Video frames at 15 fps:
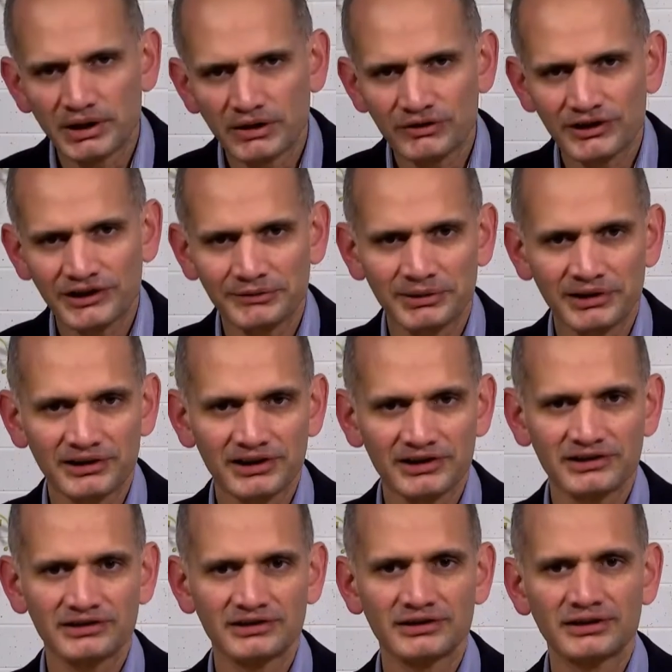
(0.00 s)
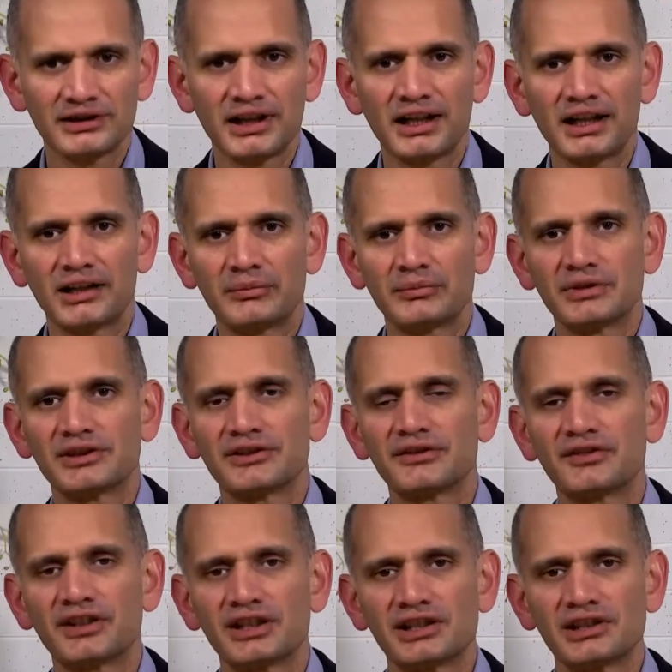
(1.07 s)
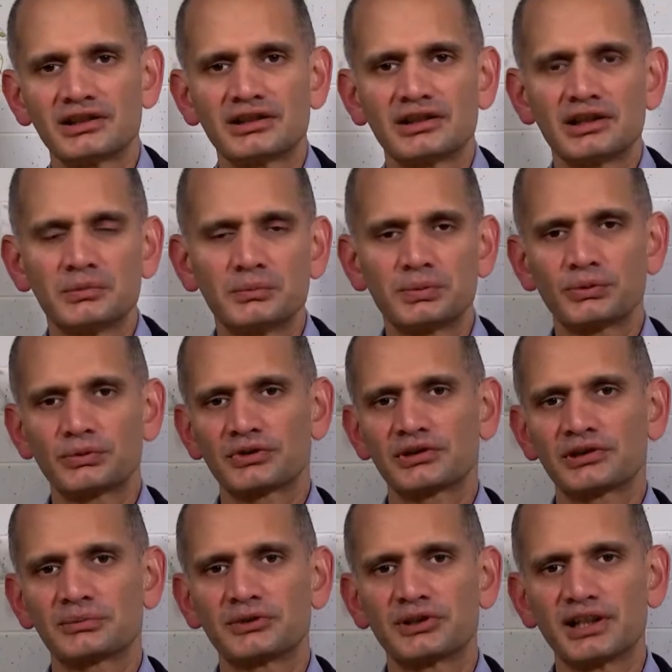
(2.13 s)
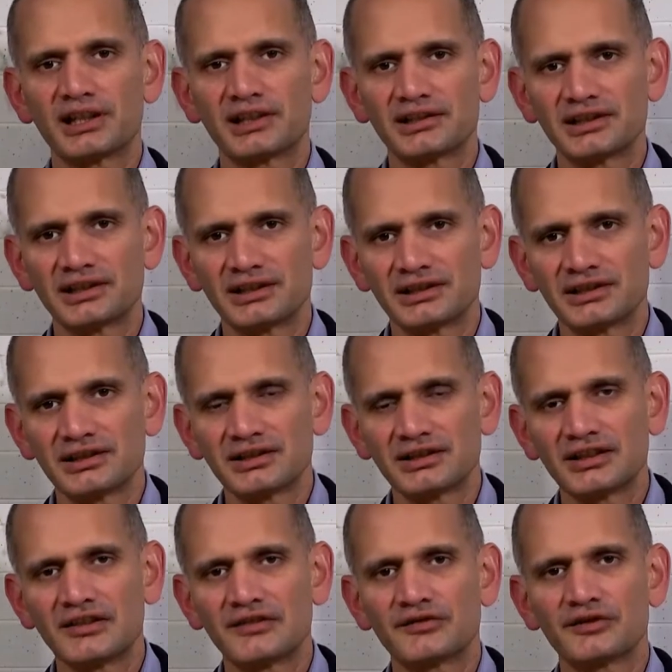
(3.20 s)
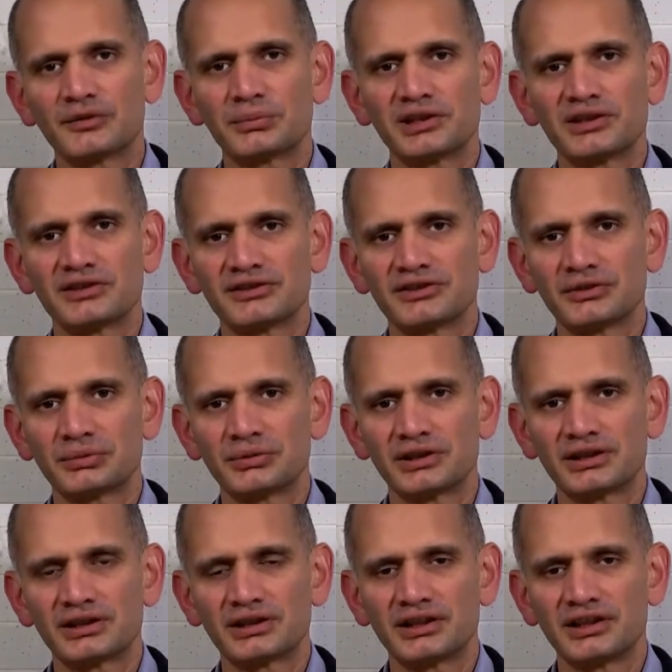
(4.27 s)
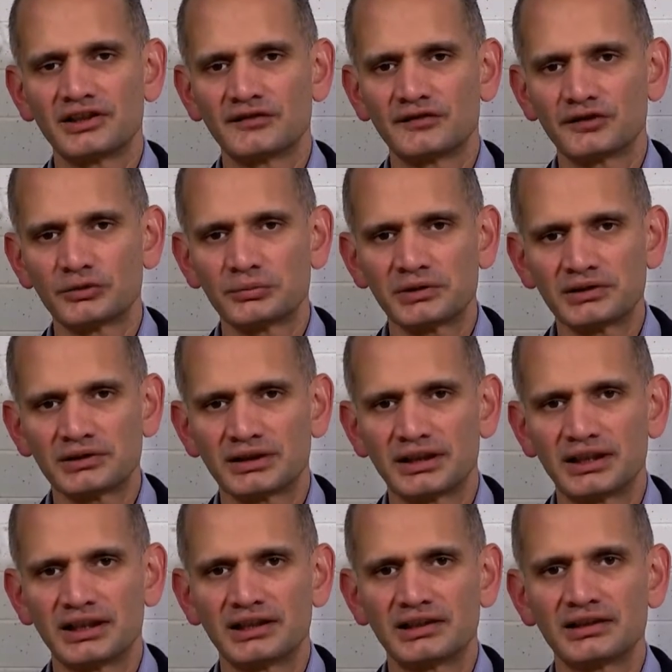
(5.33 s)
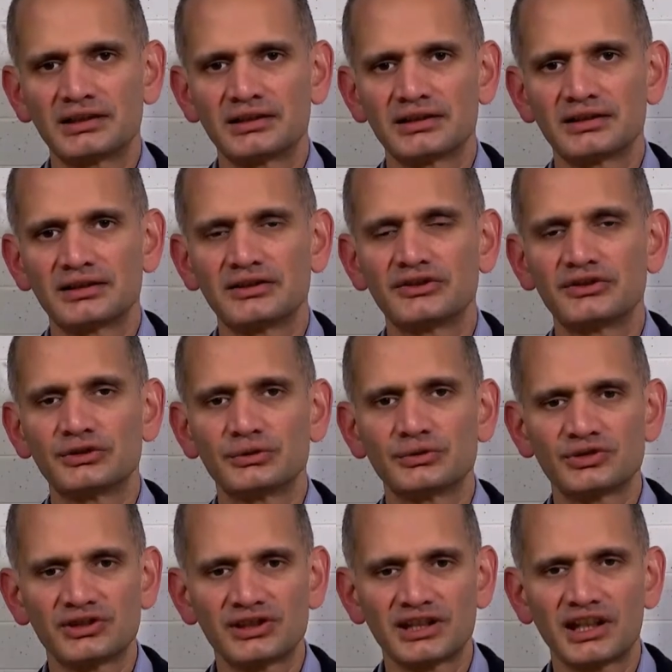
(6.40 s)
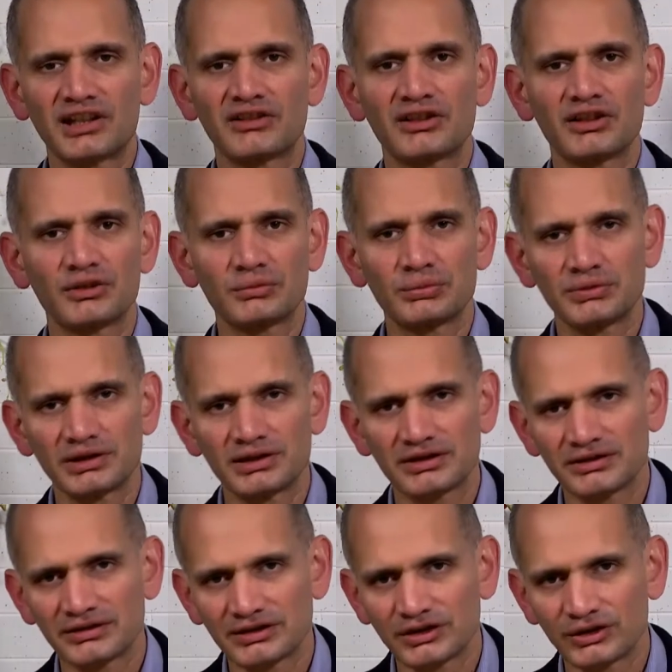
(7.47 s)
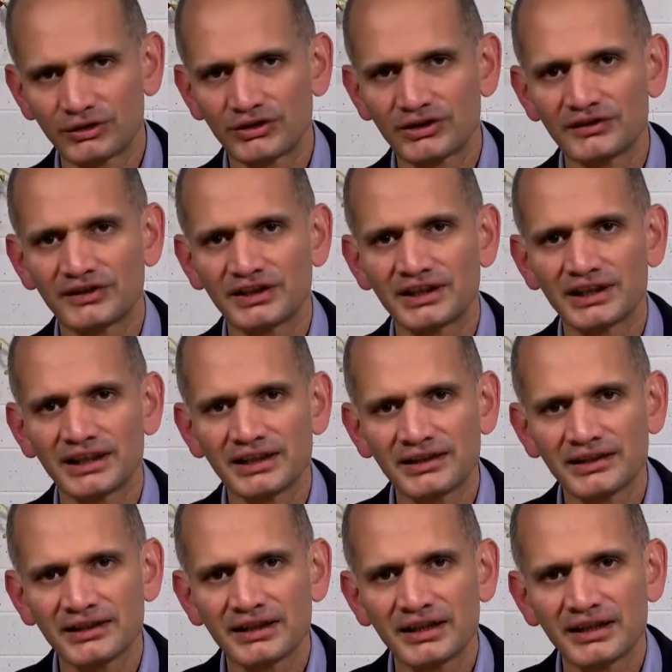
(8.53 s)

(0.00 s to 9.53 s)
marrow transplantation is a very important modality for patients with lymphoma and is usually carried out with curative intent.